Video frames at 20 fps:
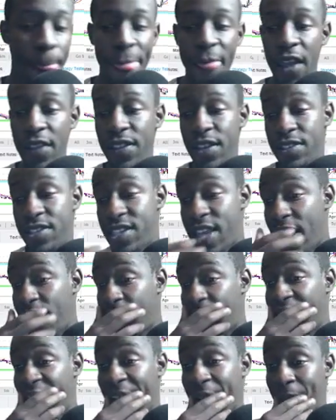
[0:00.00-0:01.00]
They're
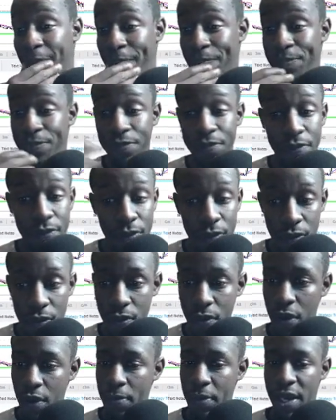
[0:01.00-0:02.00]
tanking
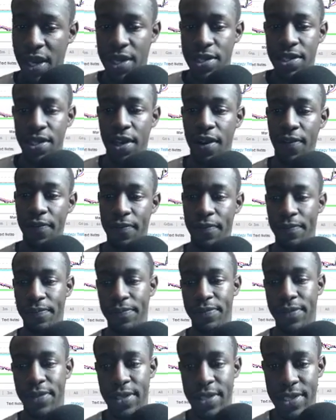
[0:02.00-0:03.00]
because of
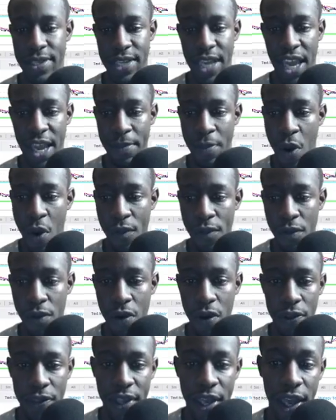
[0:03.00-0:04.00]
the same
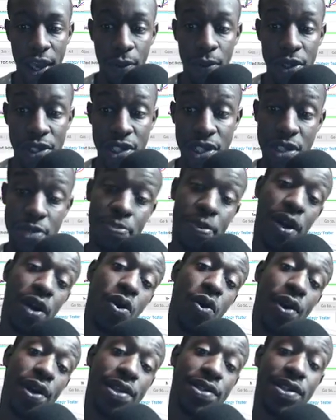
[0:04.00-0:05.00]
overall thing, which is
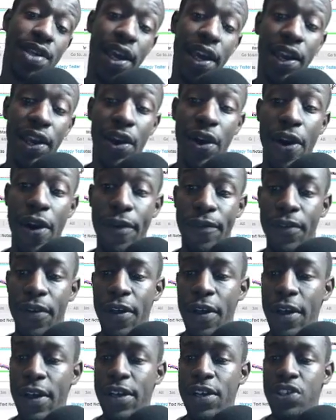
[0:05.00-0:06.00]
Bitcoin is taking off.
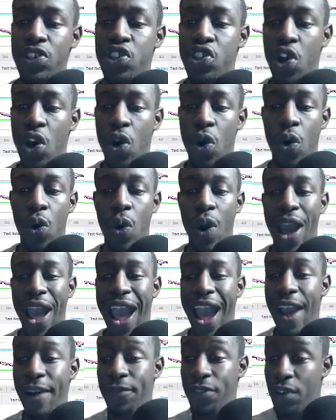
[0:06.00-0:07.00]
So
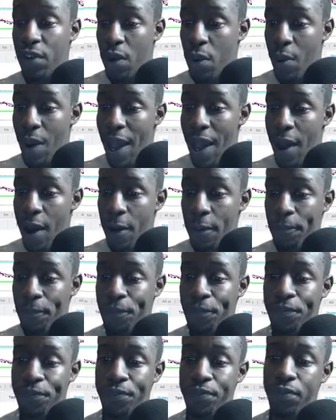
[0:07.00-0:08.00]
after a while,
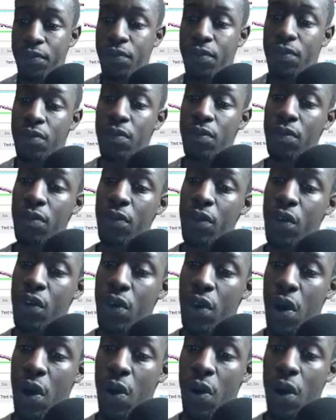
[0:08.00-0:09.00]
you
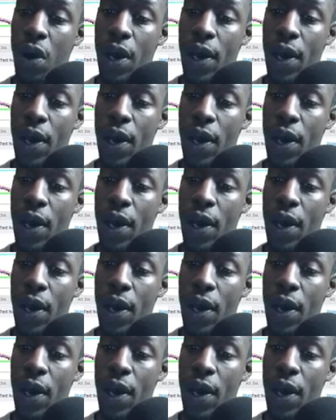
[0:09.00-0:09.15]
know,